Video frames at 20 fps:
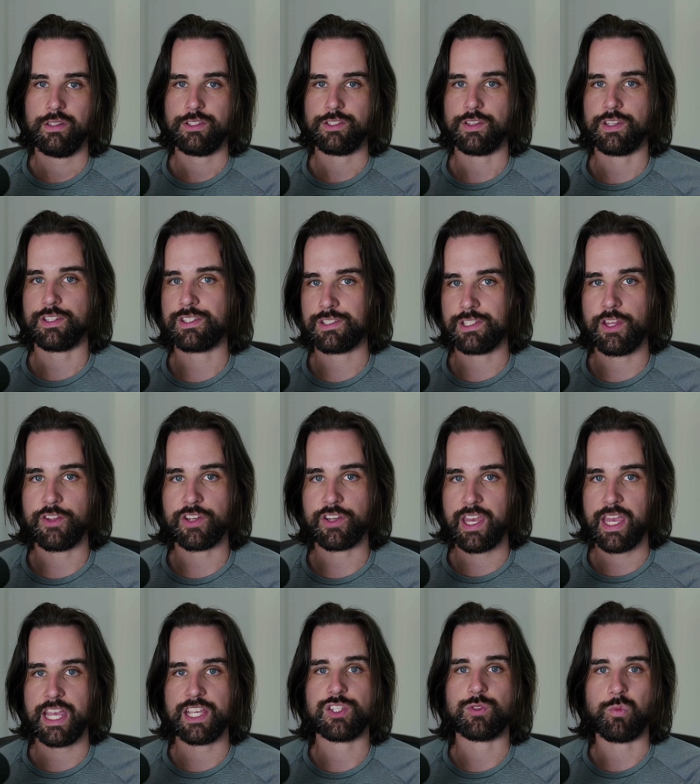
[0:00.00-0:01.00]
So this is another
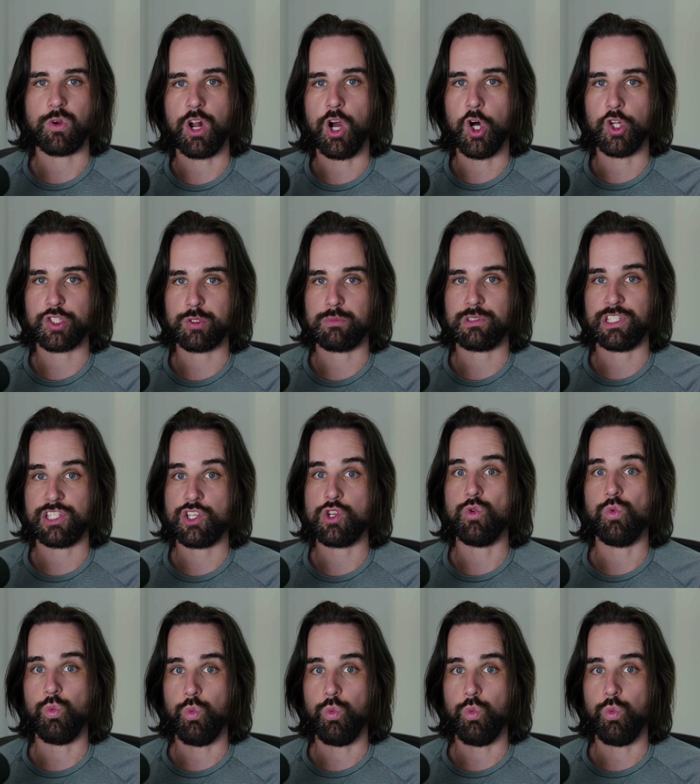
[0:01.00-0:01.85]
case where ultimately you